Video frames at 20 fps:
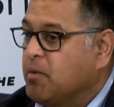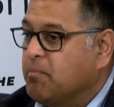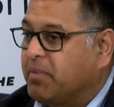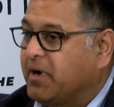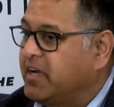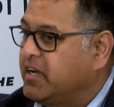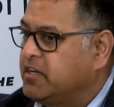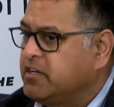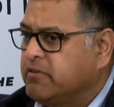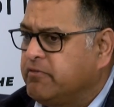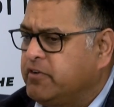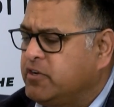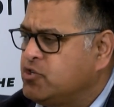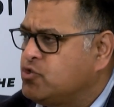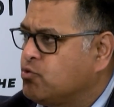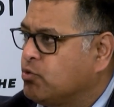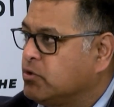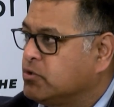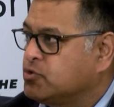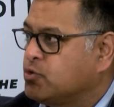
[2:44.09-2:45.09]
by
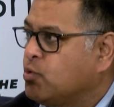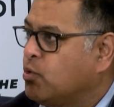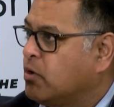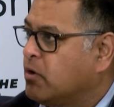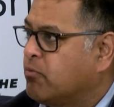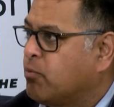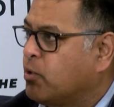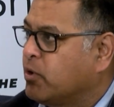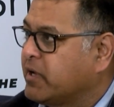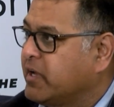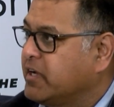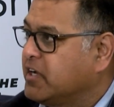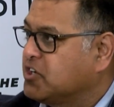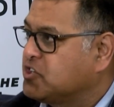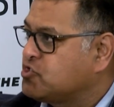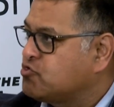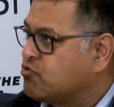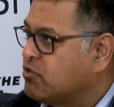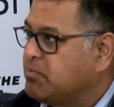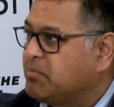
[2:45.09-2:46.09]
individuals who are working
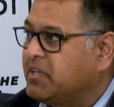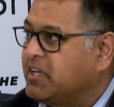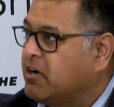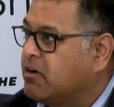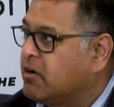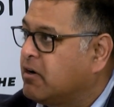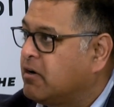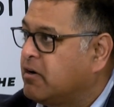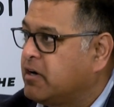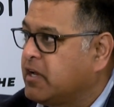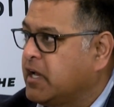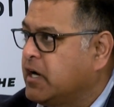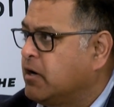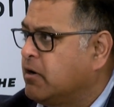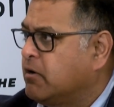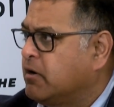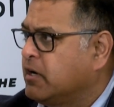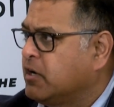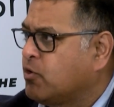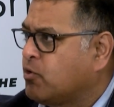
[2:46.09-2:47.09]
extremely hard and
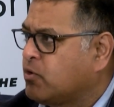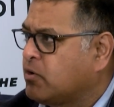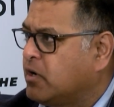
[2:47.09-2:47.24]
are in,